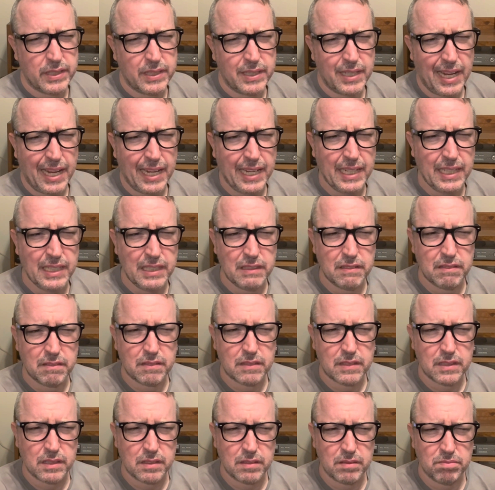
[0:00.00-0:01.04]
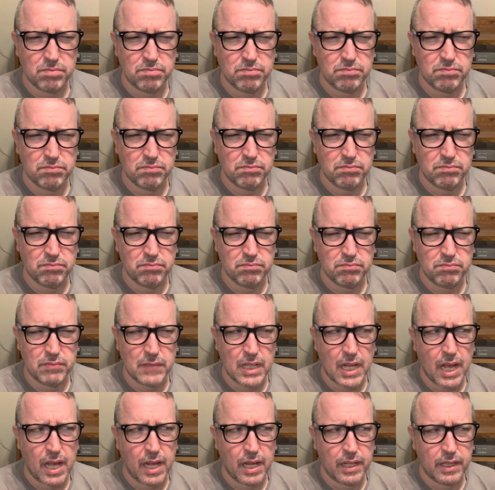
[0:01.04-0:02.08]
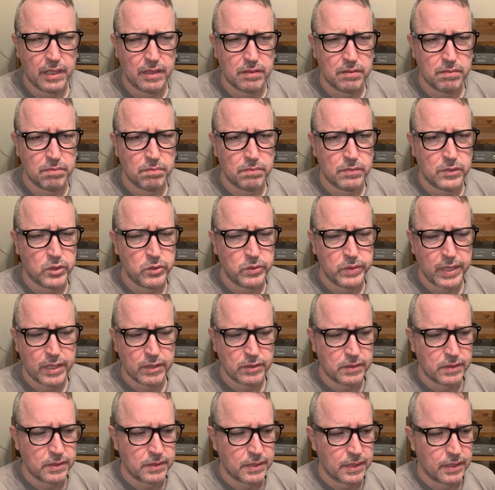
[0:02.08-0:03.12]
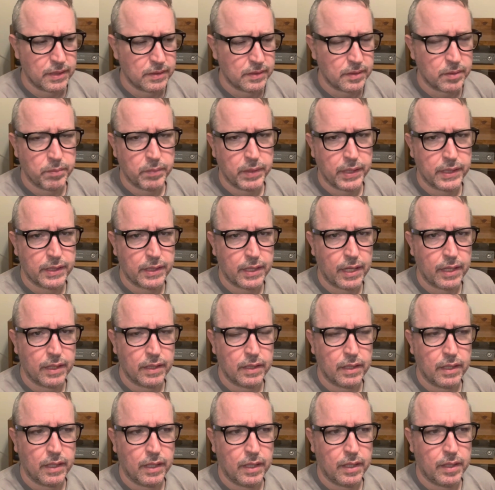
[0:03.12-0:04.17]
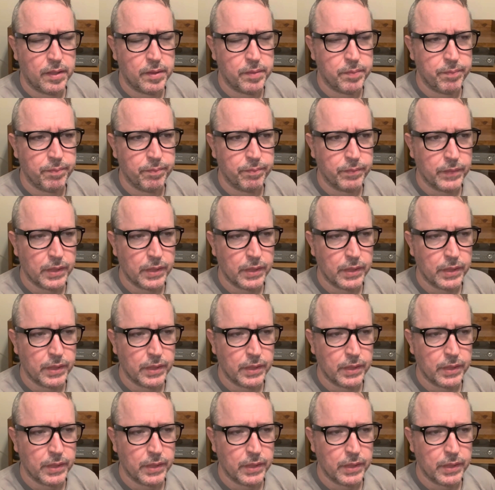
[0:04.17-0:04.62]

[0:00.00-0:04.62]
8, 9, 2010, something like that. Um,